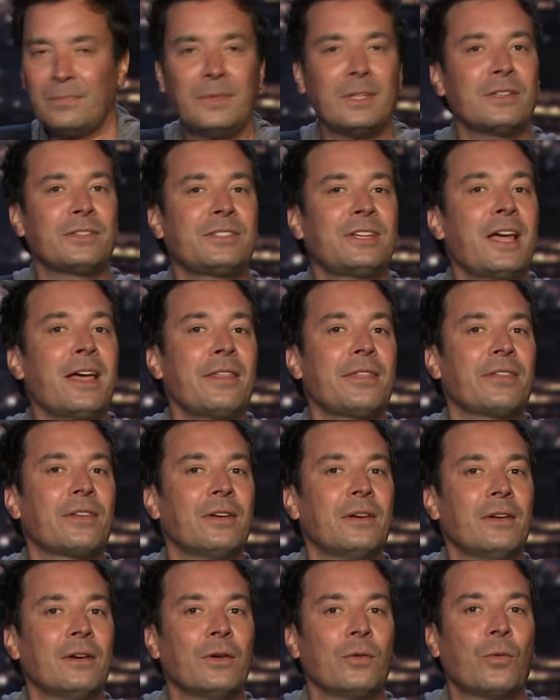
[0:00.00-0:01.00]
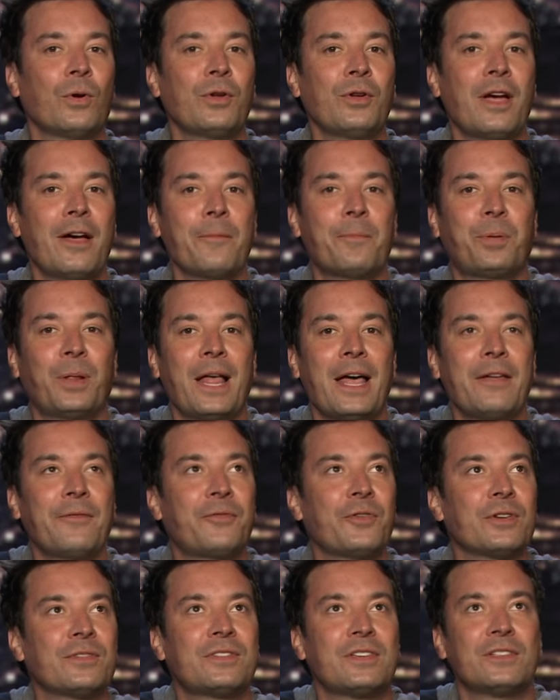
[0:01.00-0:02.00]
Seth, what do you have planned
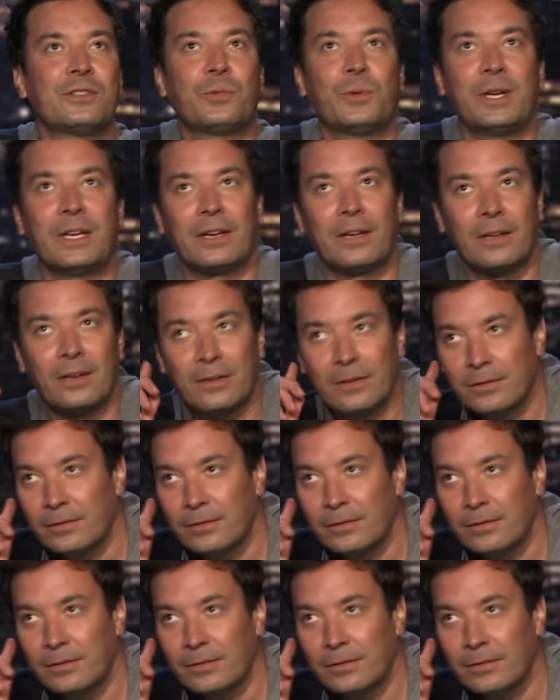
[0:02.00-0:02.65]
for us this week?